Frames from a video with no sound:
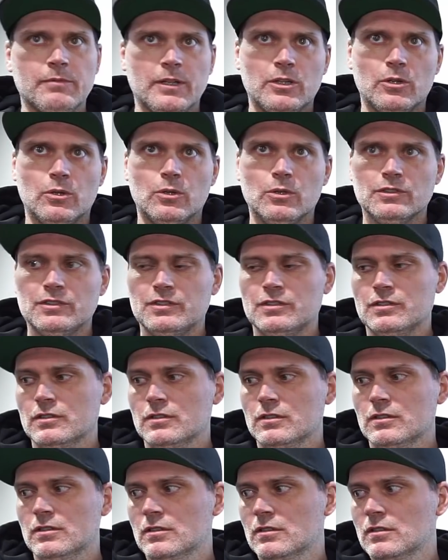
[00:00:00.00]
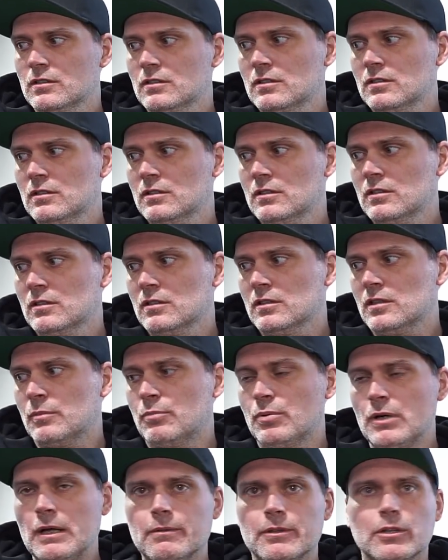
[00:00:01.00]
my goals. Could
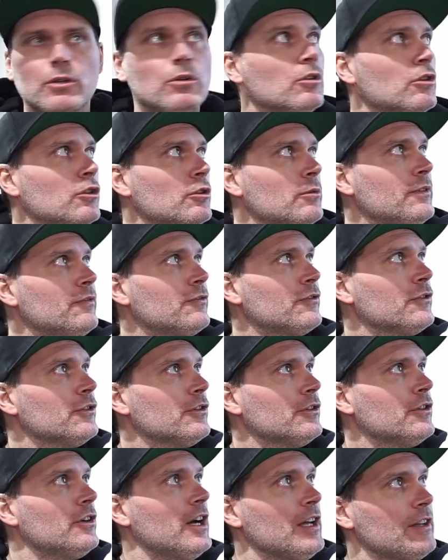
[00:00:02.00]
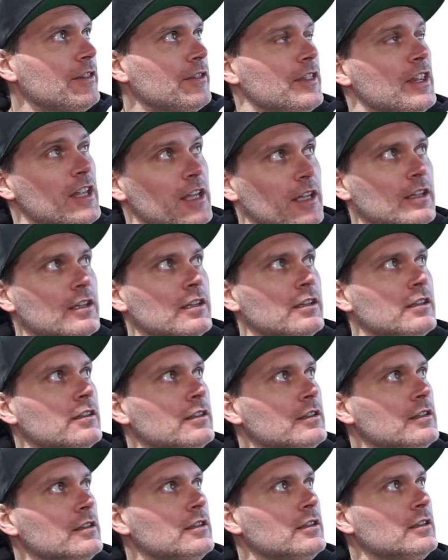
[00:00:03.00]
probably go a little bit further, I think,
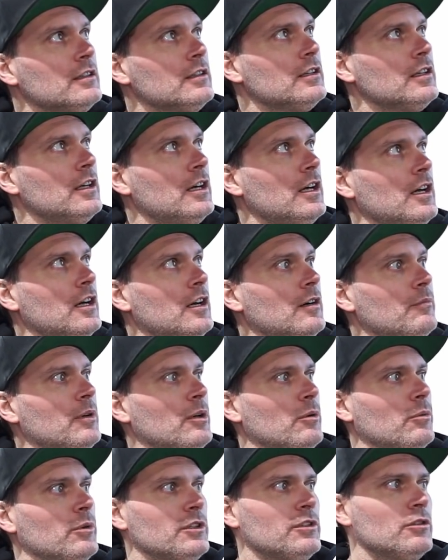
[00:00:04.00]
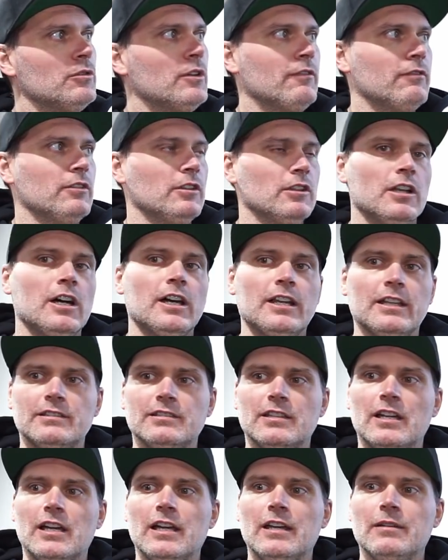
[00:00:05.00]
but we do have a lot of
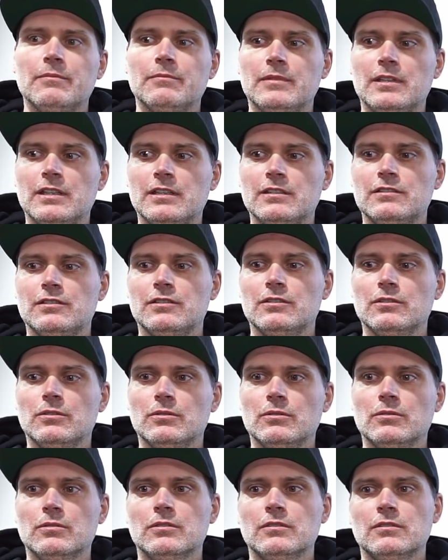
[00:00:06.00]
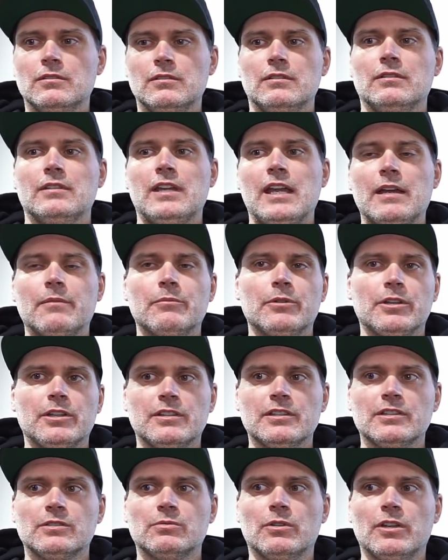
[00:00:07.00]
time into hammering
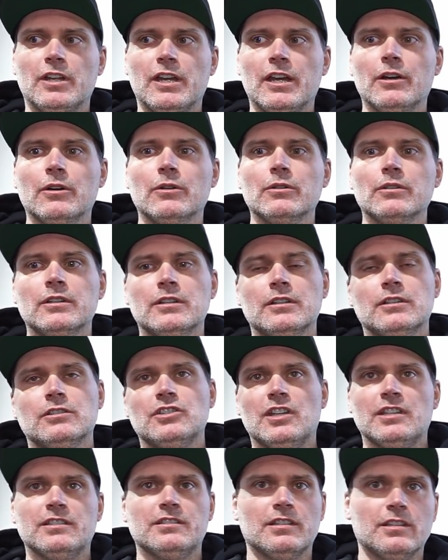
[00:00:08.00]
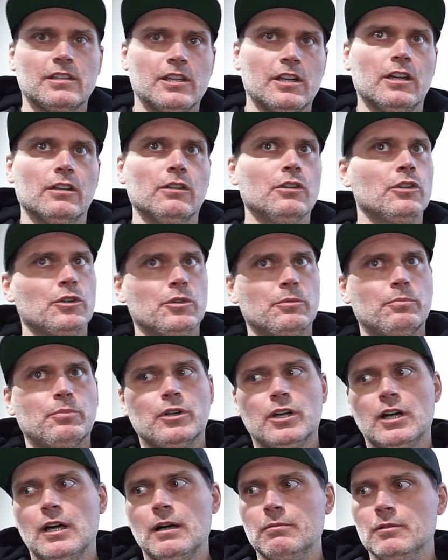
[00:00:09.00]
this one out, chasing the odd little
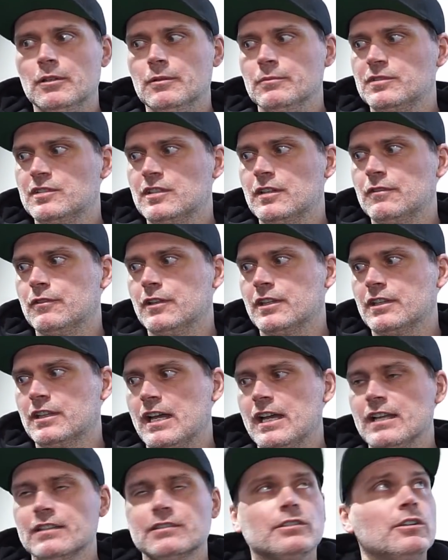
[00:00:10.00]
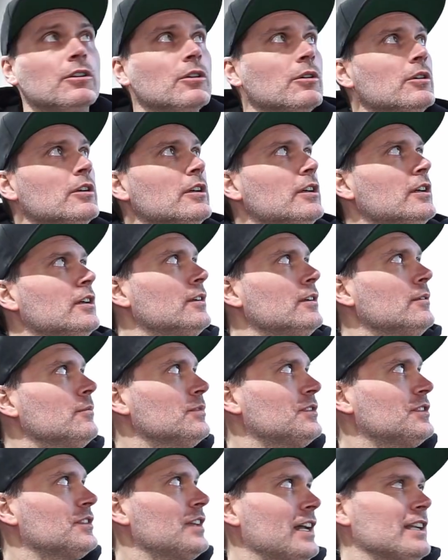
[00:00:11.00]
problem, stuff like that. So I'm
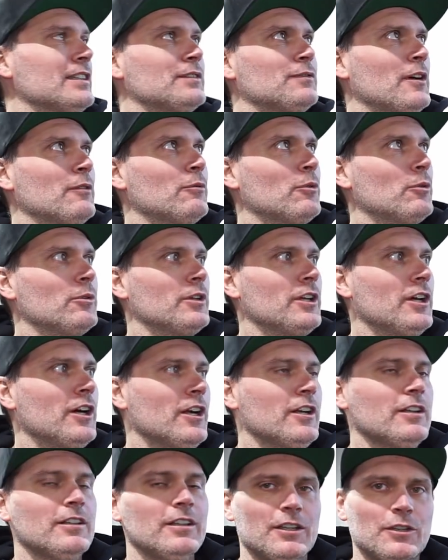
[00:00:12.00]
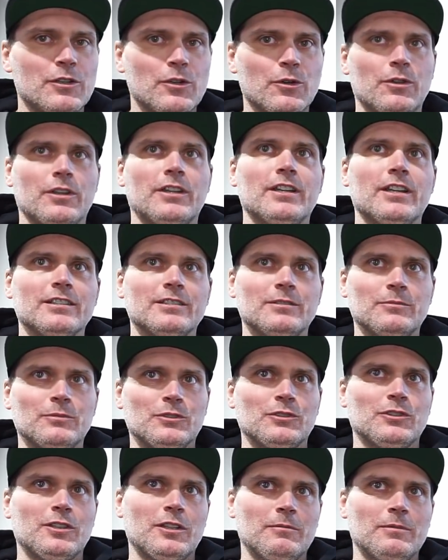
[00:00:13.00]
satisfied where we are. I know the customer
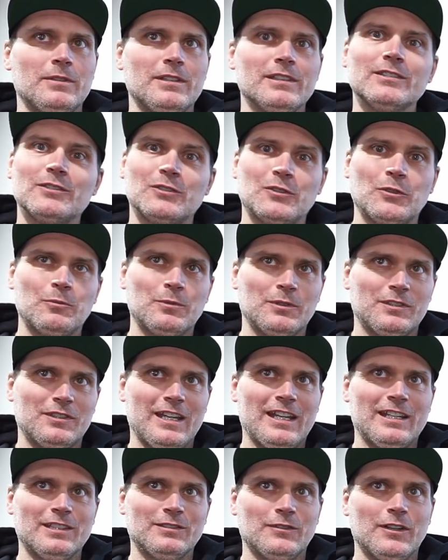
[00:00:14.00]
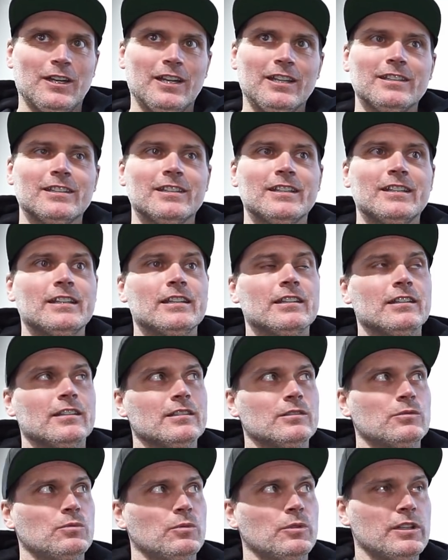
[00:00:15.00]
is going to be super satisfied
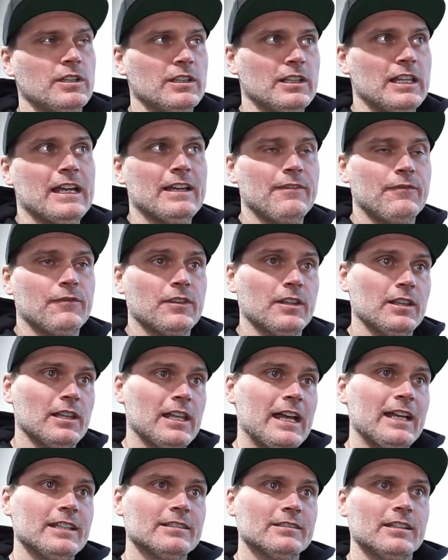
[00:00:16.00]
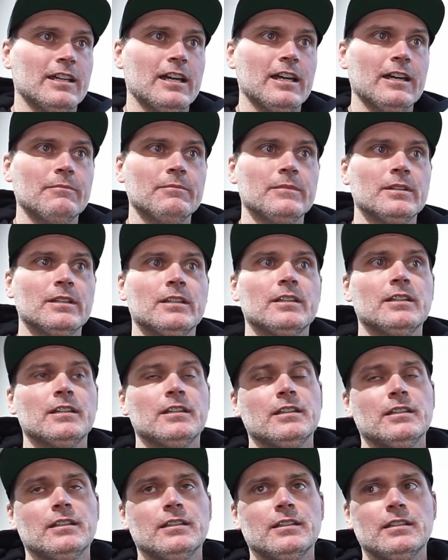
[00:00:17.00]
because when it left the last time,
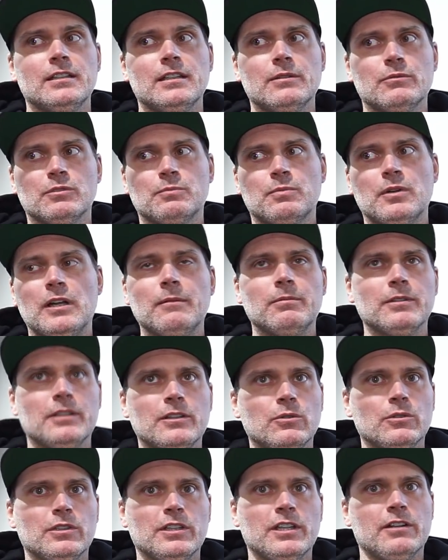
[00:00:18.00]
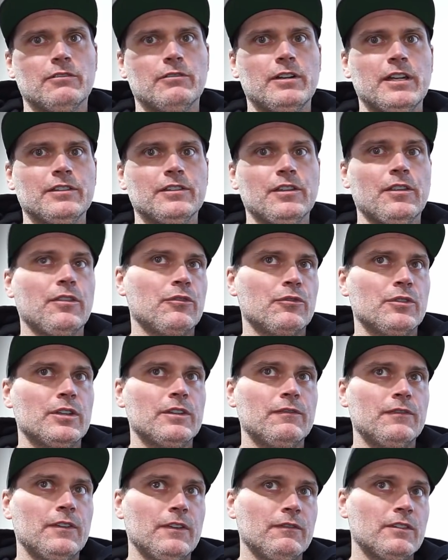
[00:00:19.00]
it was probably only at around the
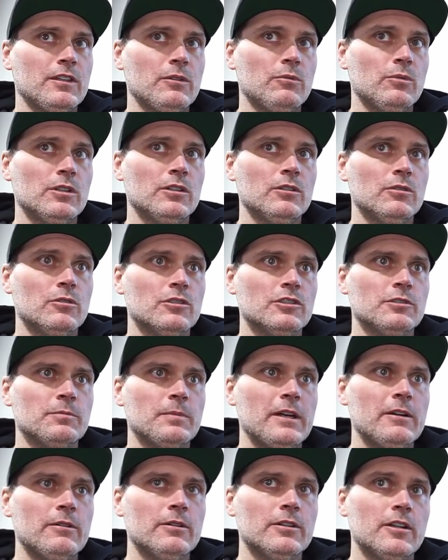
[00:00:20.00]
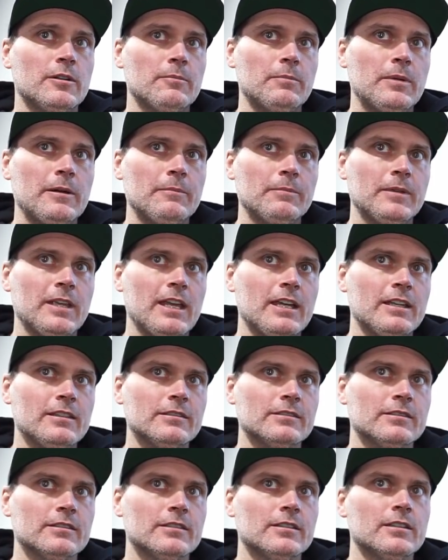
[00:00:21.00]
350 wheel horsepower on pump
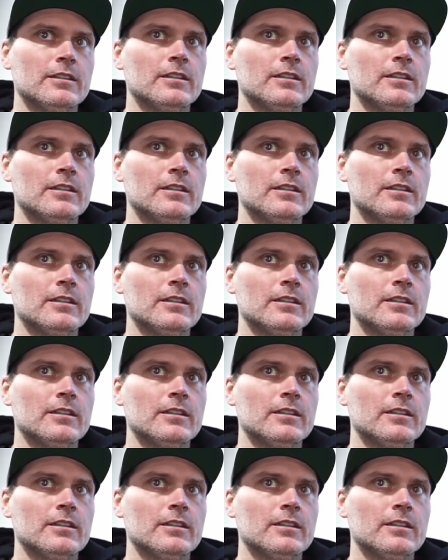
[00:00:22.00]
gas,